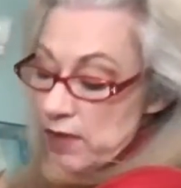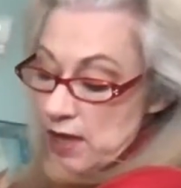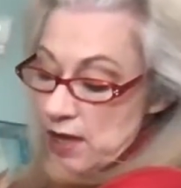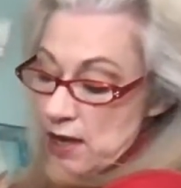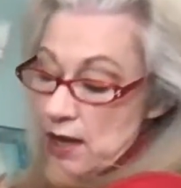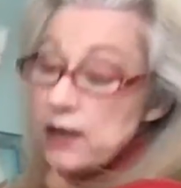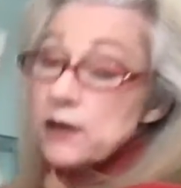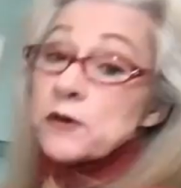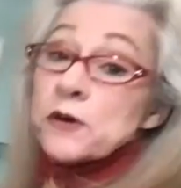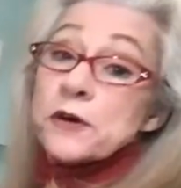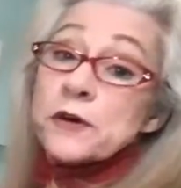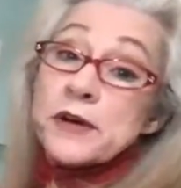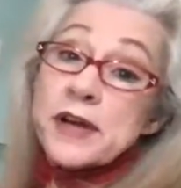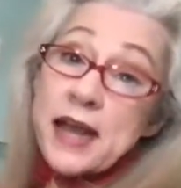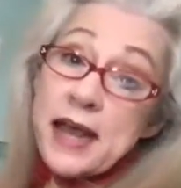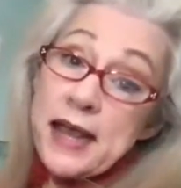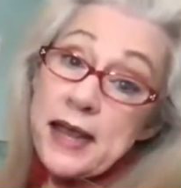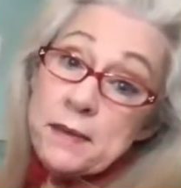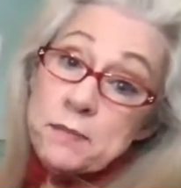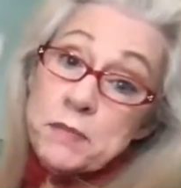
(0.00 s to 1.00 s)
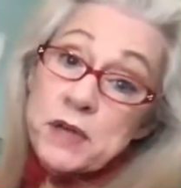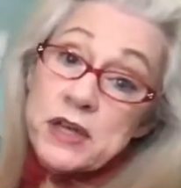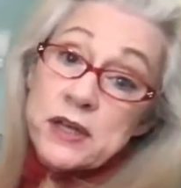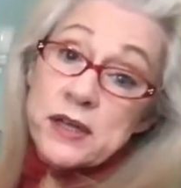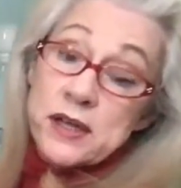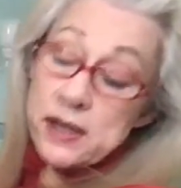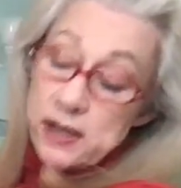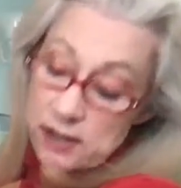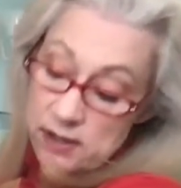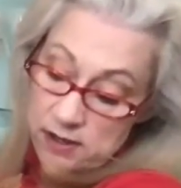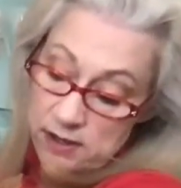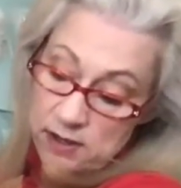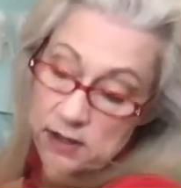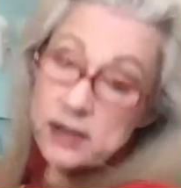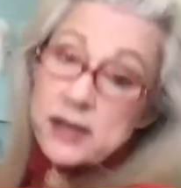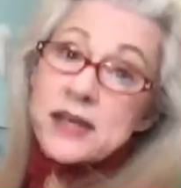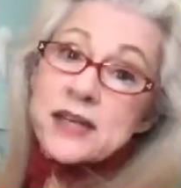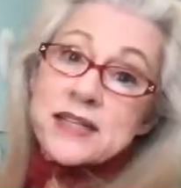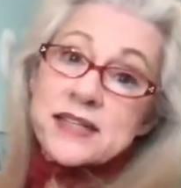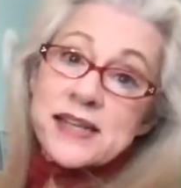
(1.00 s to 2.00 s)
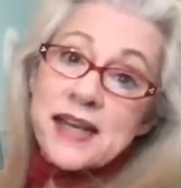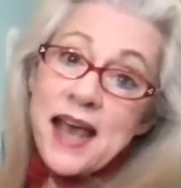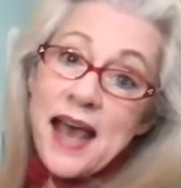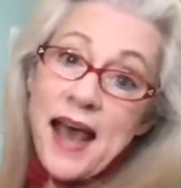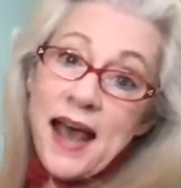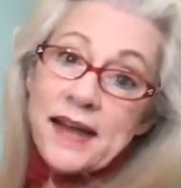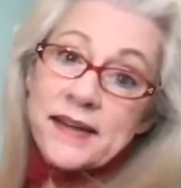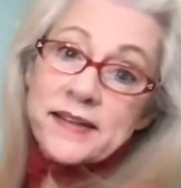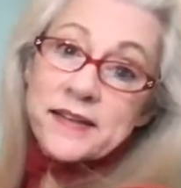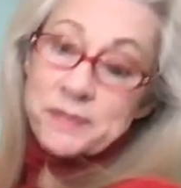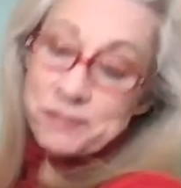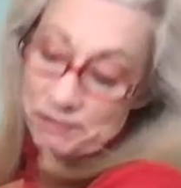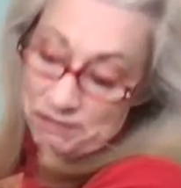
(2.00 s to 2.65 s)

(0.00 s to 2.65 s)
and her name is Cat.